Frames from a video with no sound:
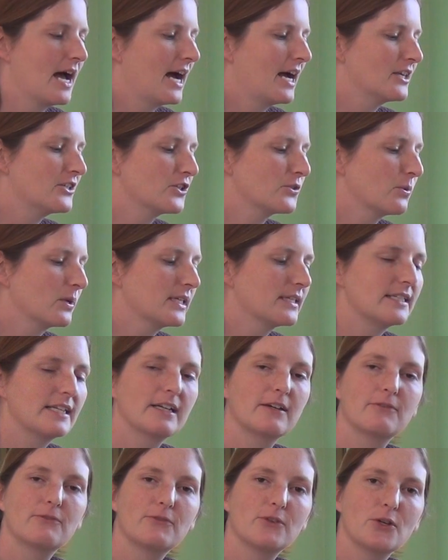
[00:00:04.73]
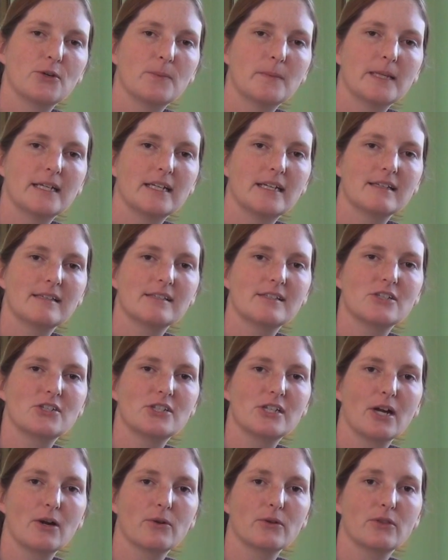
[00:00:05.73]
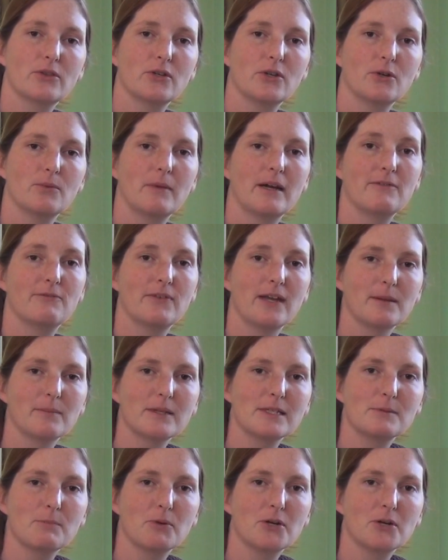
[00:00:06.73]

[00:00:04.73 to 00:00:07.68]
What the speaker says: I just want to take a few minutes to share with you my family's